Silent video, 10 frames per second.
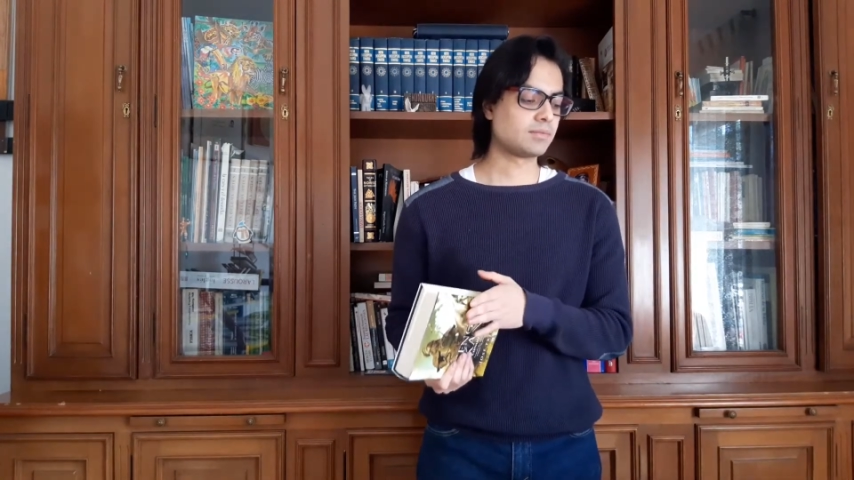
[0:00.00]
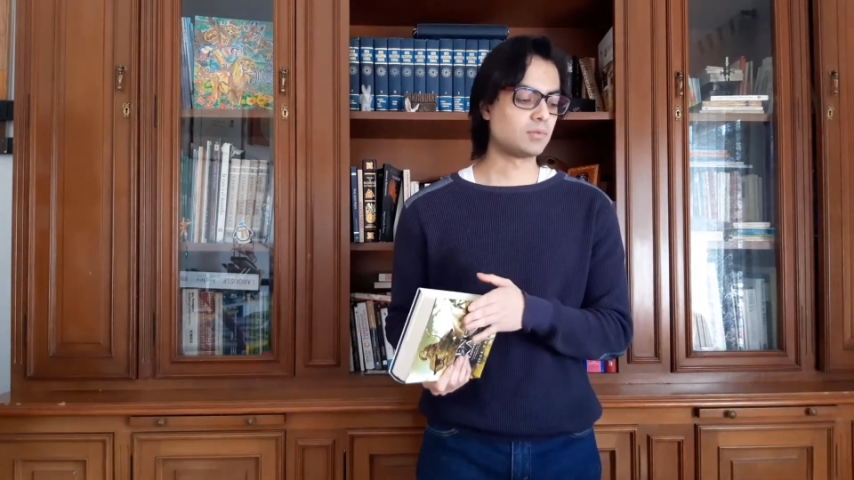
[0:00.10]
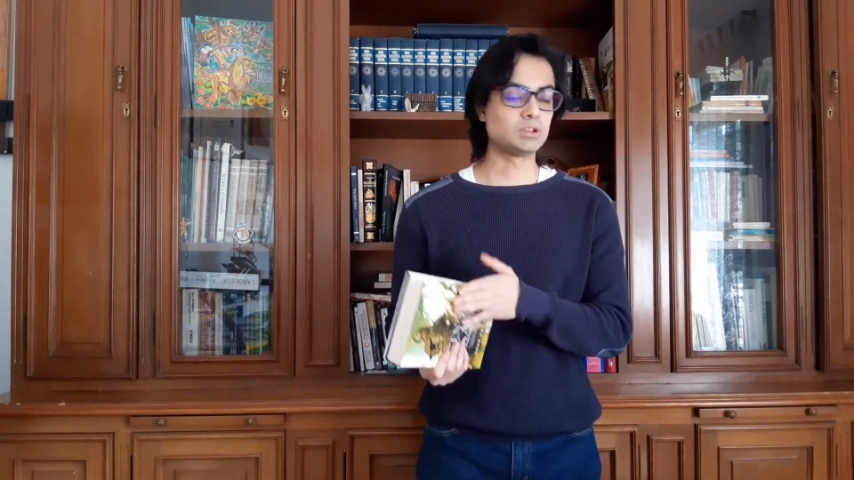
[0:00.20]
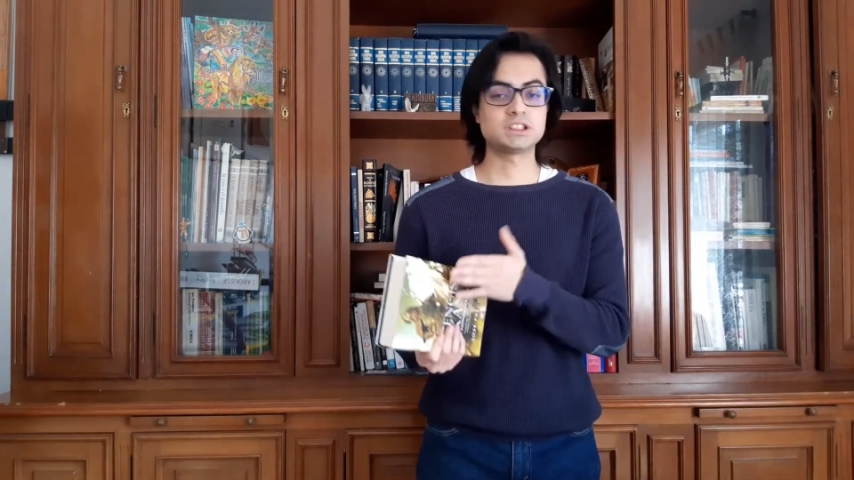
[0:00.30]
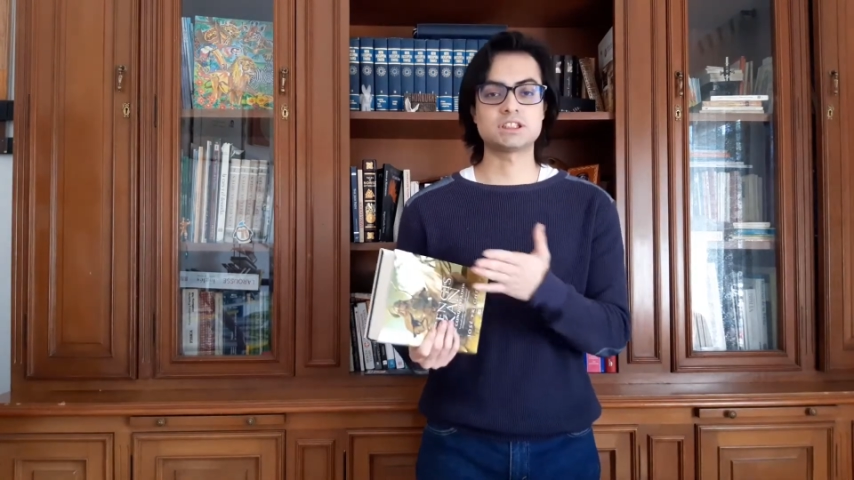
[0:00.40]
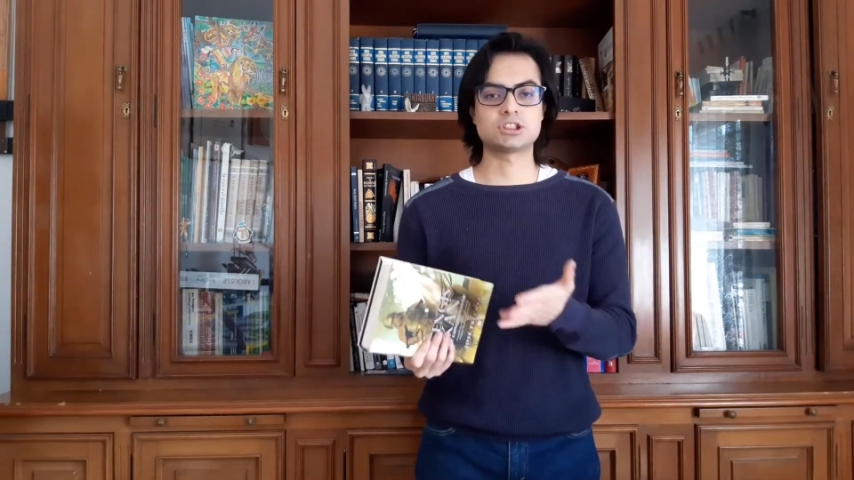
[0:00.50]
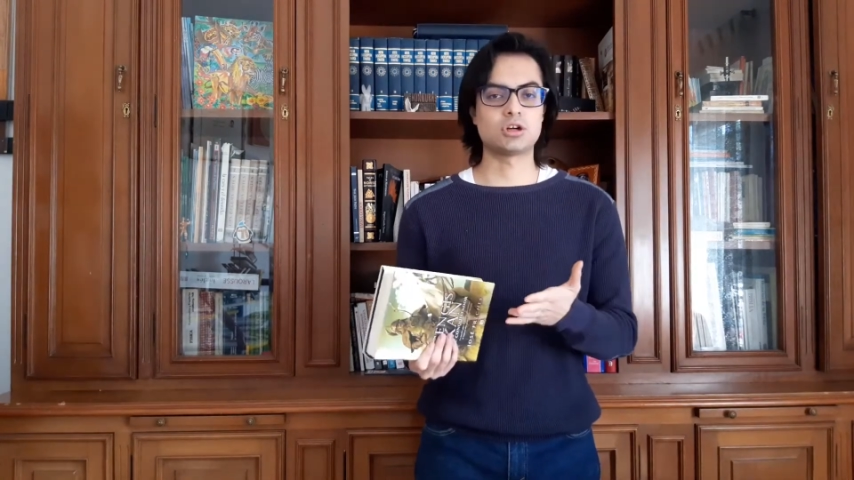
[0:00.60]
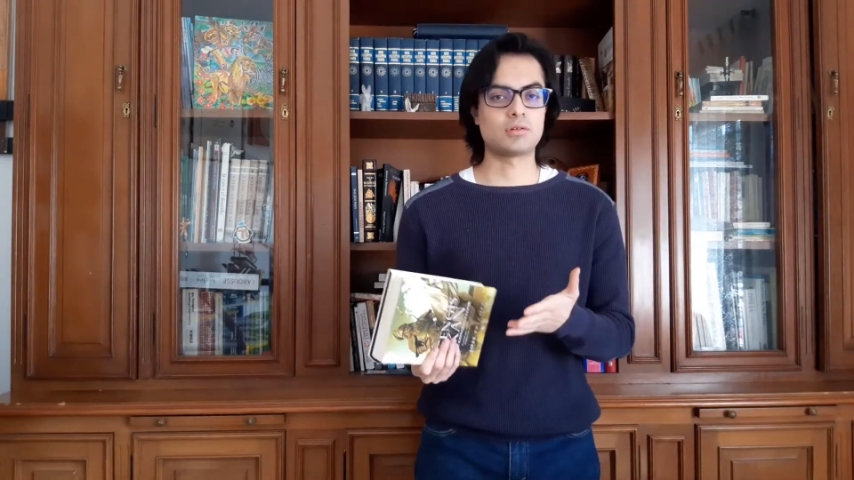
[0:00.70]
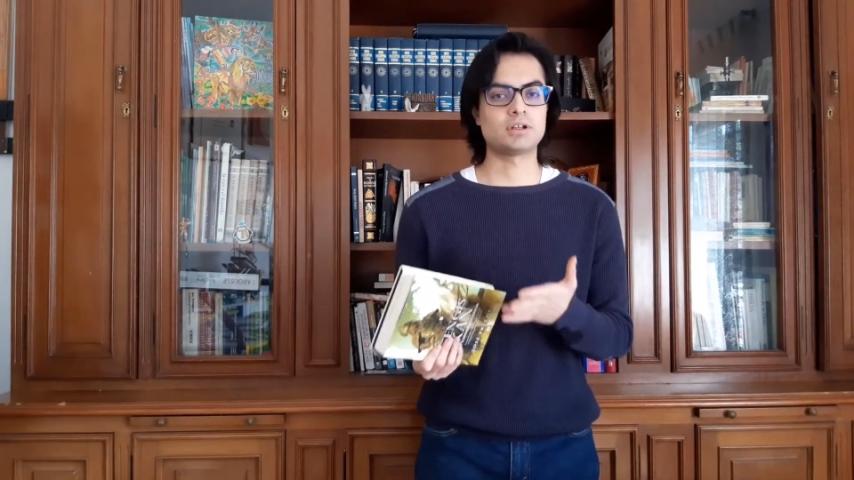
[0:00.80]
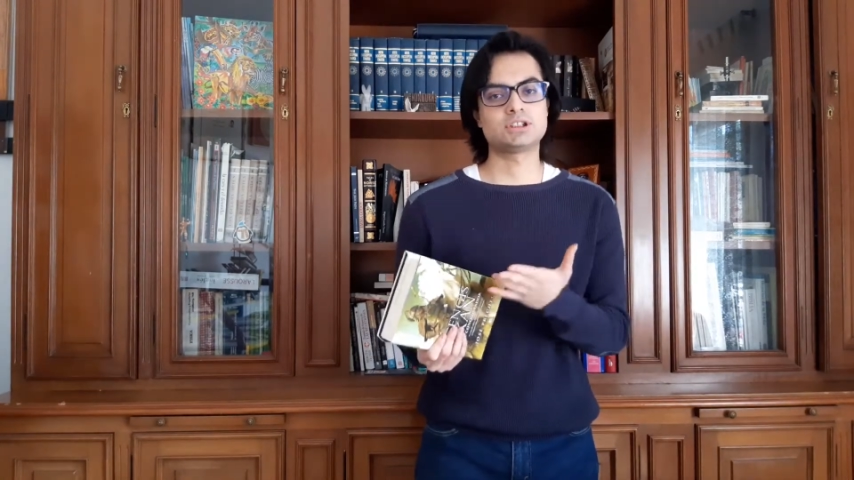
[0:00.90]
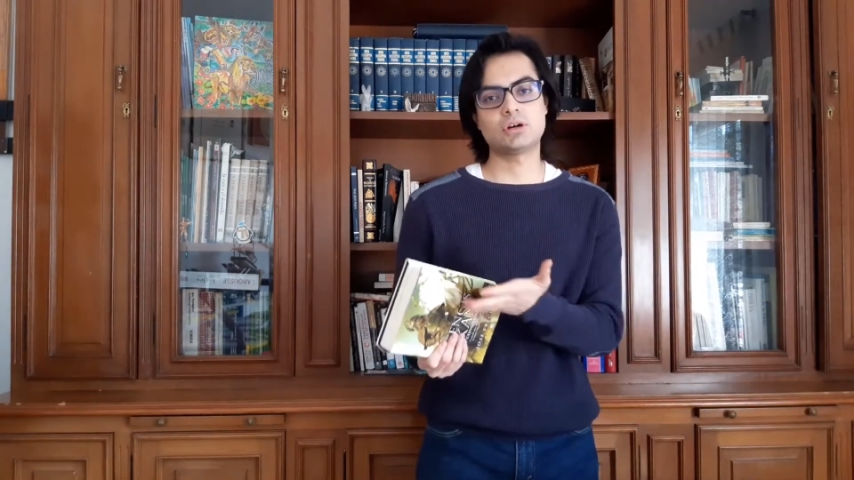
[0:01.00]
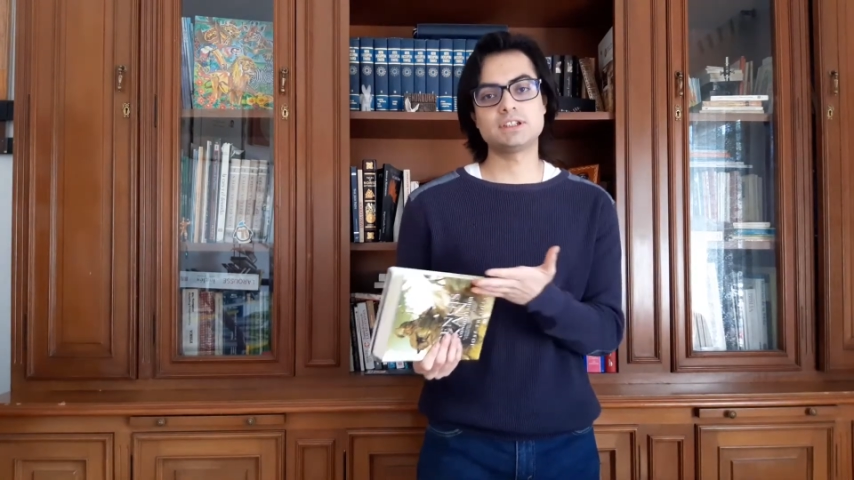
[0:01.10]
which is a, so a story